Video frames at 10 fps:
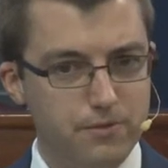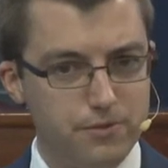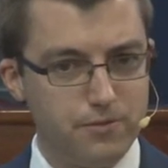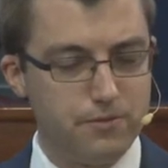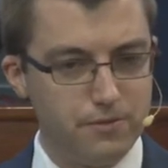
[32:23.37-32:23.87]
You know,
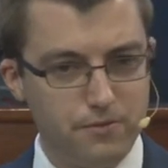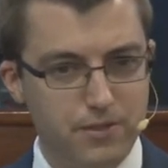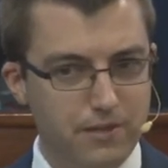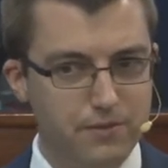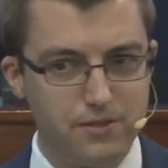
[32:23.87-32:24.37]
so
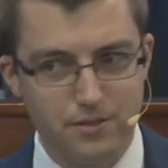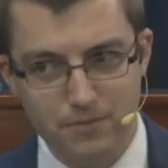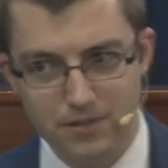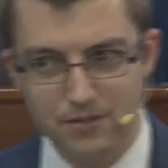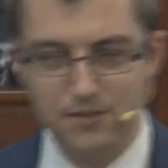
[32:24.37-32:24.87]
David's
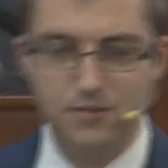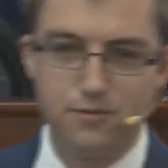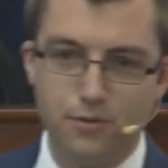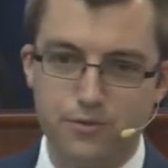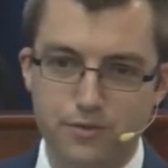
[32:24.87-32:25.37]
committed this
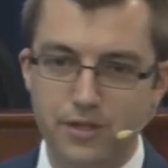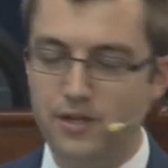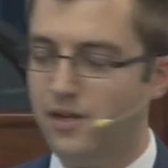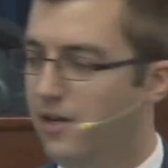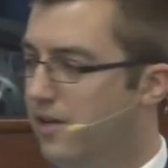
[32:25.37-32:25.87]

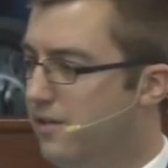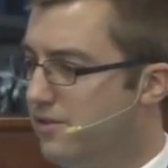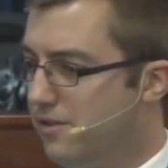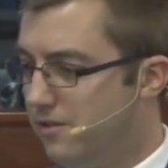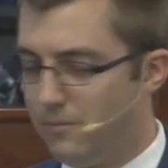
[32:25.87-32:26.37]
adultery.
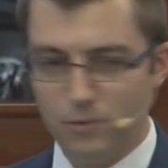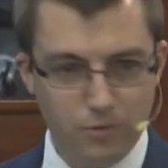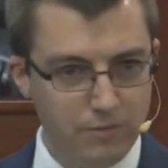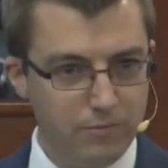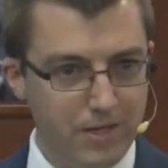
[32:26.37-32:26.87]
Son number
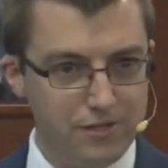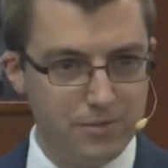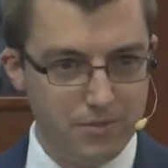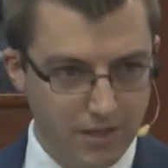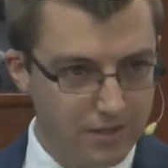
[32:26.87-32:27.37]
one with
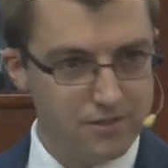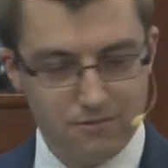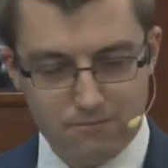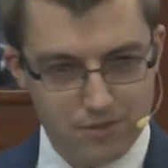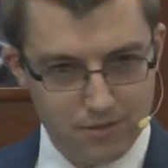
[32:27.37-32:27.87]
Bathsheba
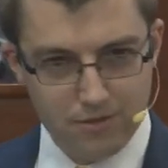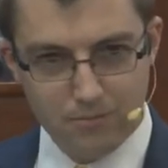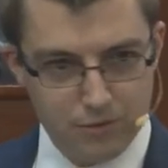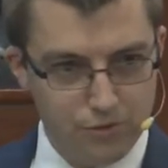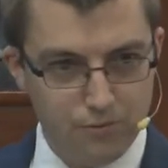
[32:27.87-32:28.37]
dies. Son
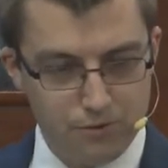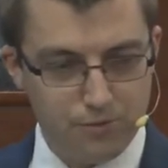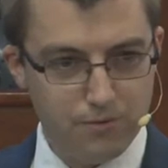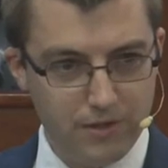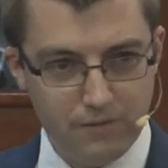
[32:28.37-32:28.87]
number two,
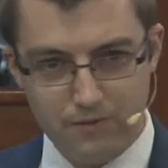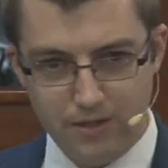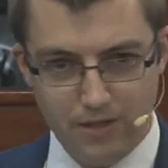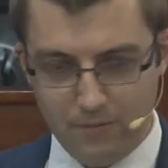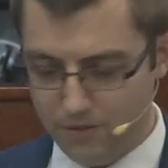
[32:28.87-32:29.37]
shortly after
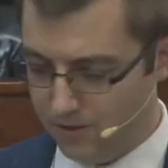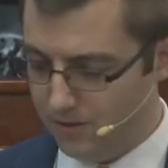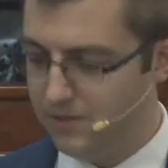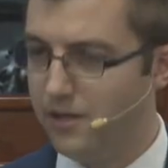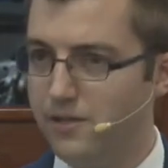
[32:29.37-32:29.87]
that, Amnon,
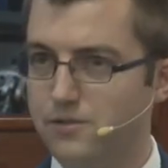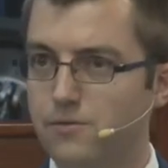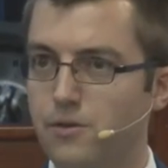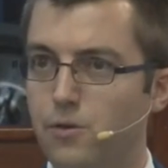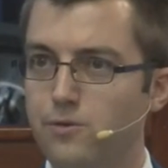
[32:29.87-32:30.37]
he dies. So
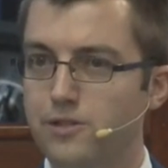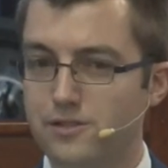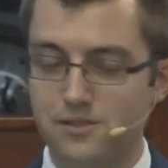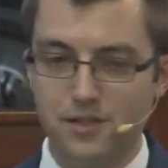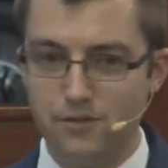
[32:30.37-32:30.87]
the
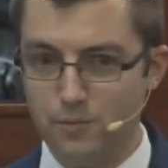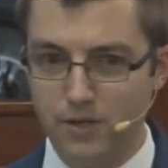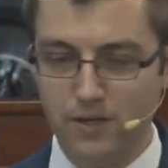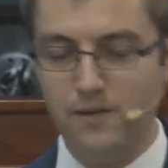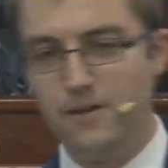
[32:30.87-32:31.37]
oldest is out of the
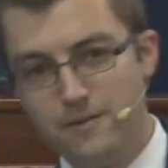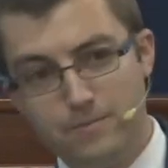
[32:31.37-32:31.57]
way.